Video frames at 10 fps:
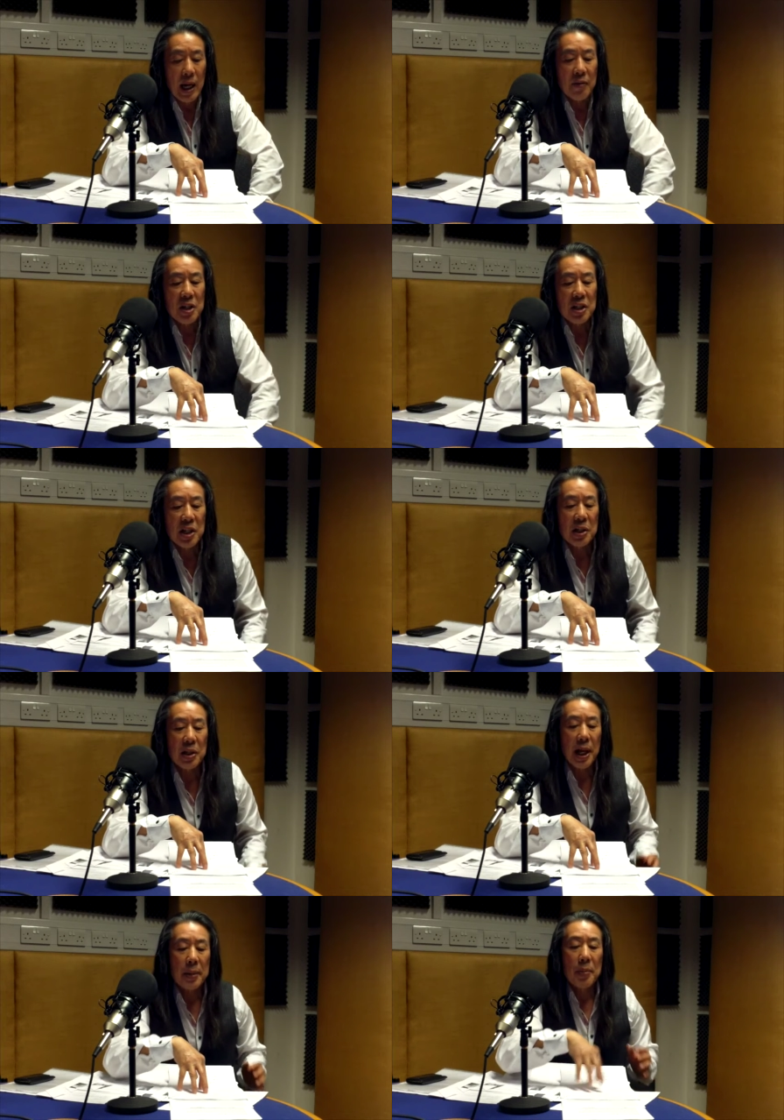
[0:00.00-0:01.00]
Having
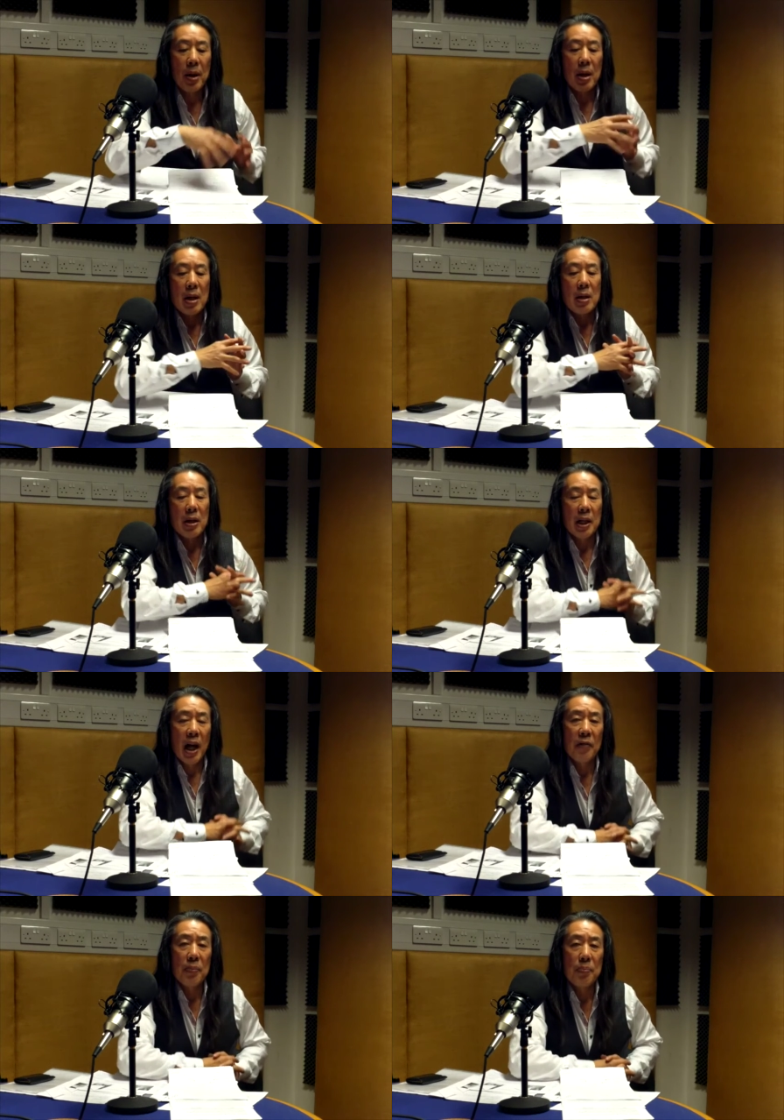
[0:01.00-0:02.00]
said that, I'm going
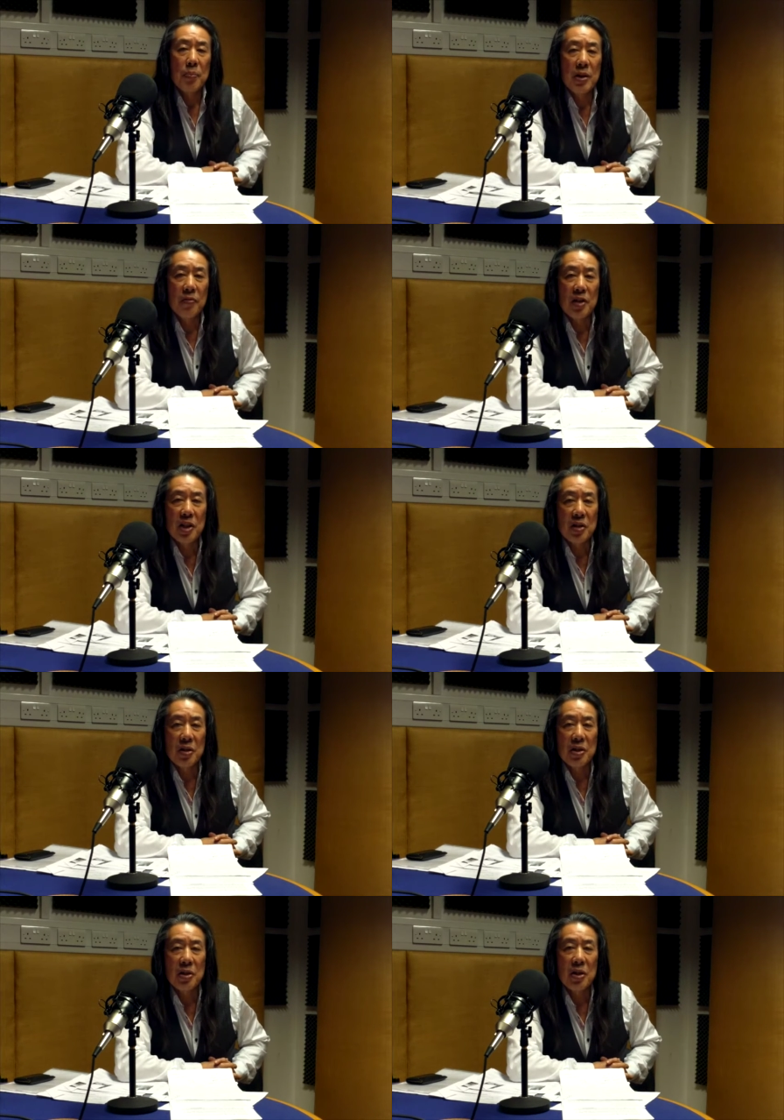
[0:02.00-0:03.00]
to have a brief
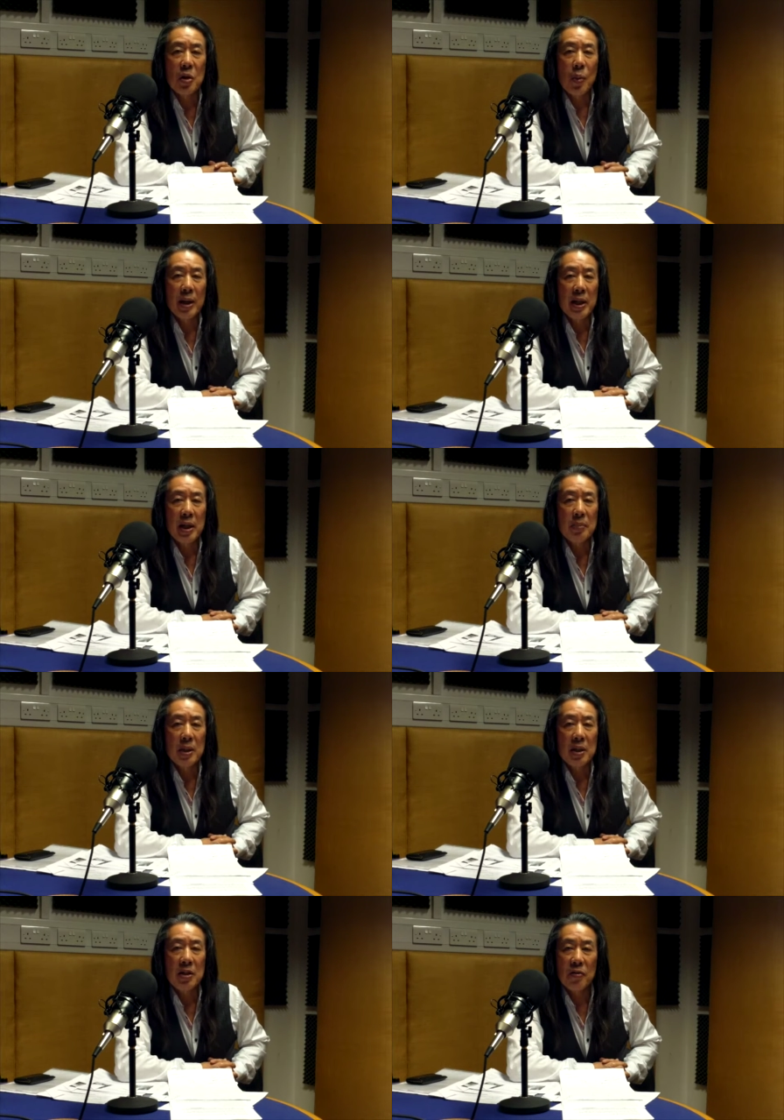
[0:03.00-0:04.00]
excursion to one
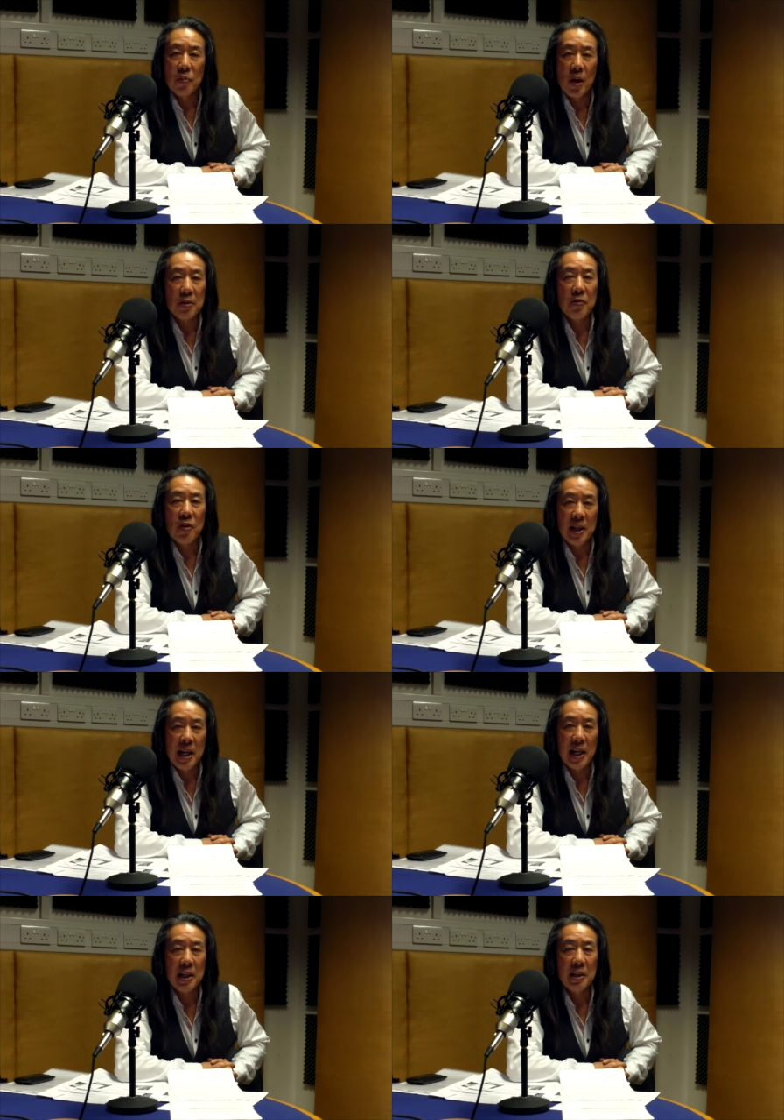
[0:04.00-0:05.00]
element of what
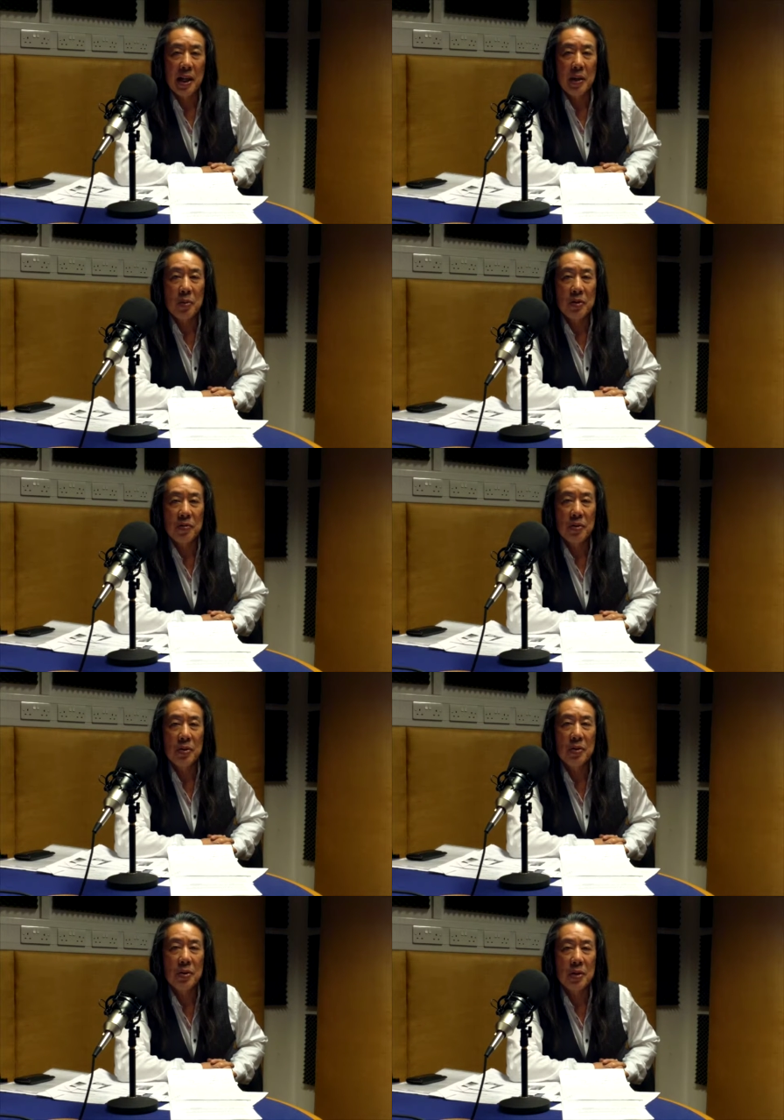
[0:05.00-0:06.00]
Fred Halliday would have
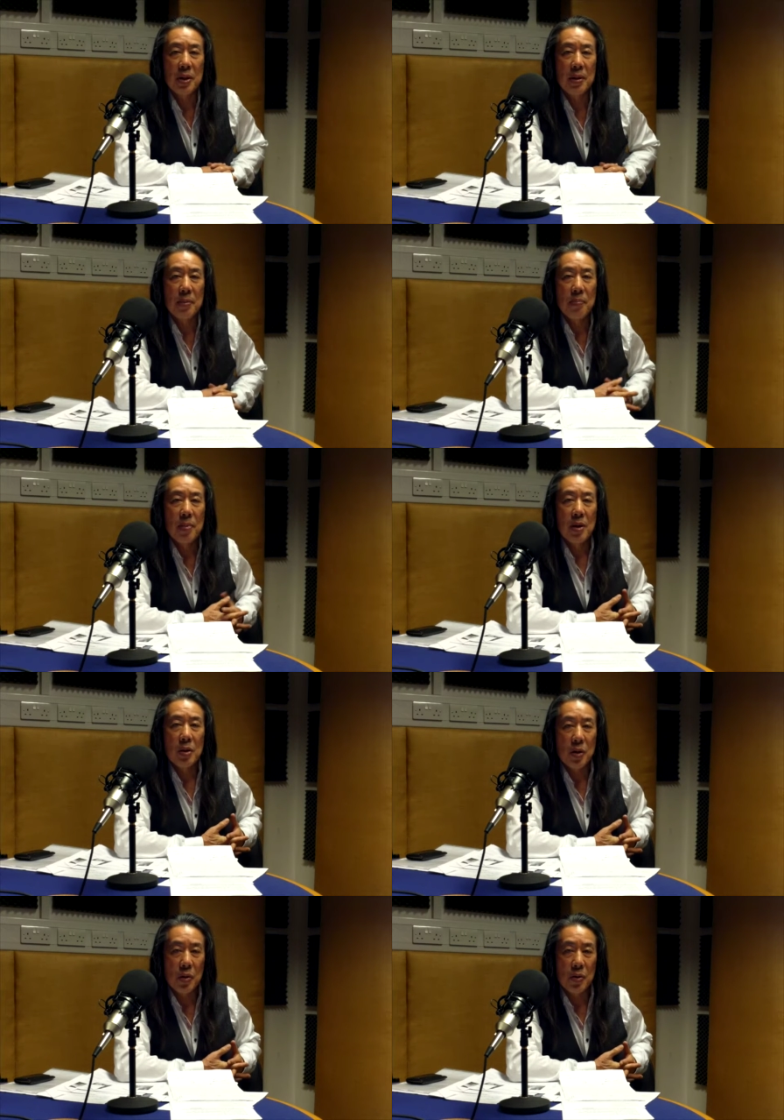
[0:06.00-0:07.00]
called
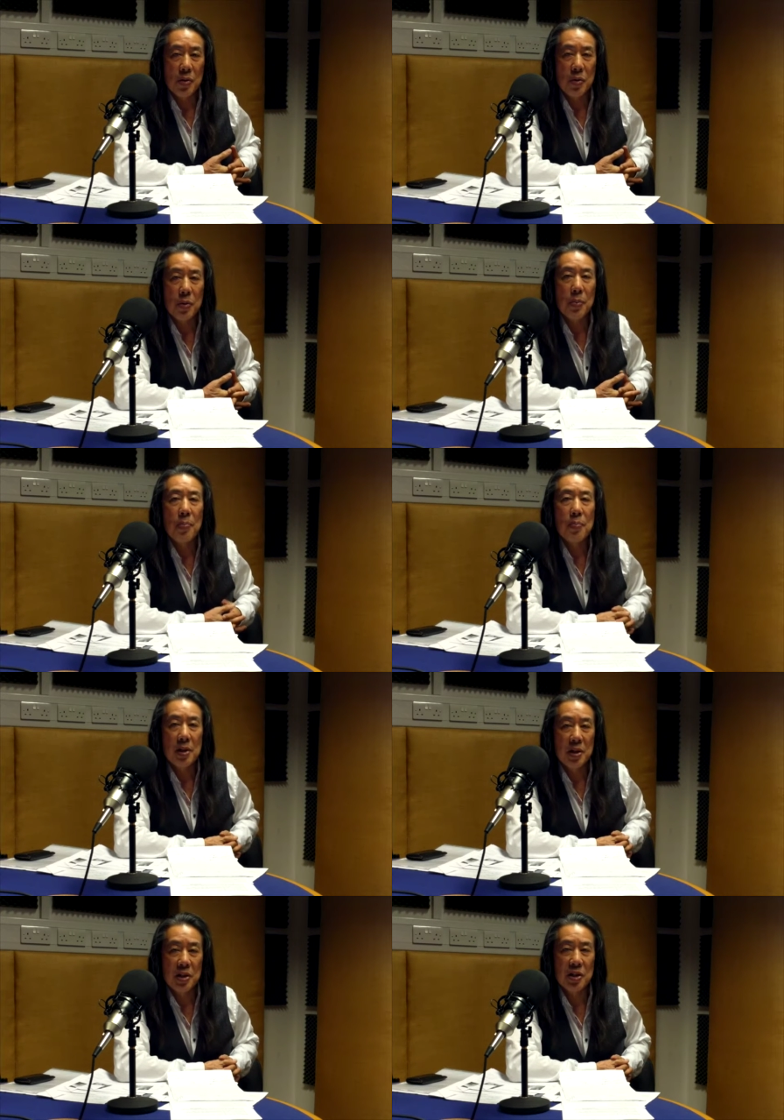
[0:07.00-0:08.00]
cultural
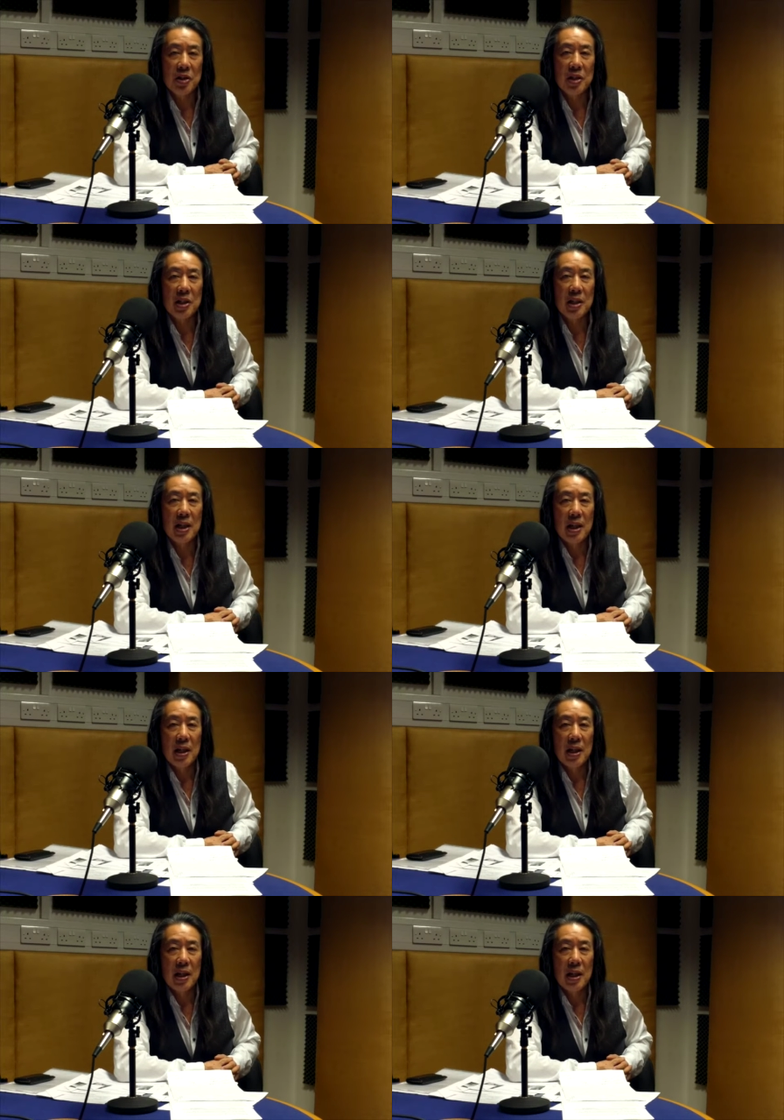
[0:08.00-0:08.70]
conditions,